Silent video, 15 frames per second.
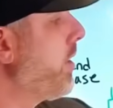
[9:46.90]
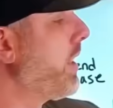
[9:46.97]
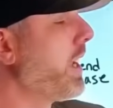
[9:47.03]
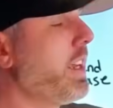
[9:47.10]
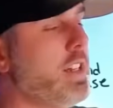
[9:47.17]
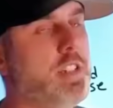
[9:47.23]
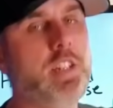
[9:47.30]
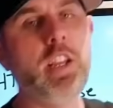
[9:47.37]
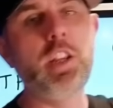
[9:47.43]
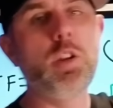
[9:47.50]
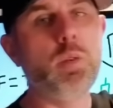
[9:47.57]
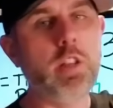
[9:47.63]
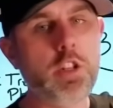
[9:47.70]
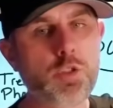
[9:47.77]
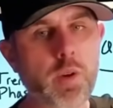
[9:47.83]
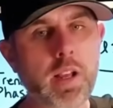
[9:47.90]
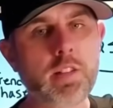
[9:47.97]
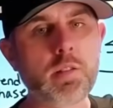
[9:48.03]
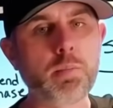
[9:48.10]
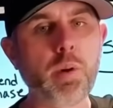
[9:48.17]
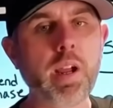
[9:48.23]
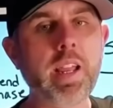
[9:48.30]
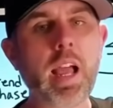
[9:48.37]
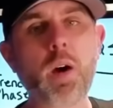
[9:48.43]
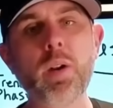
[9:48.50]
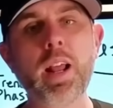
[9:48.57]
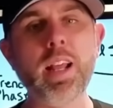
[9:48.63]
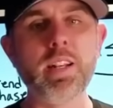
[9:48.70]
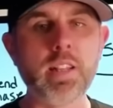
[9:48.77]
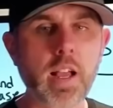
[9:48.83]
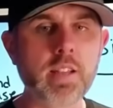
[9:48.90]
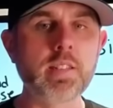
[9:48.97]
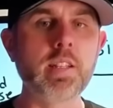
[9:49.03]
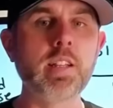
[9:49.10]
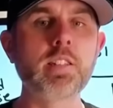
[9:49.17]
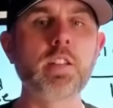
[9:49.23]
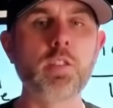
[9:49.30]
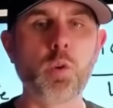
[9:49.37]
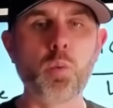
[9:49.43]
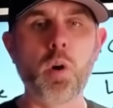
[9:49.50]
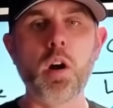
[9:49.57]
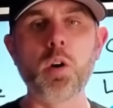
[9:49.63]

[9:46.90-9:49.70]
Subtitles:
continually trades a breakout and does things in the wrong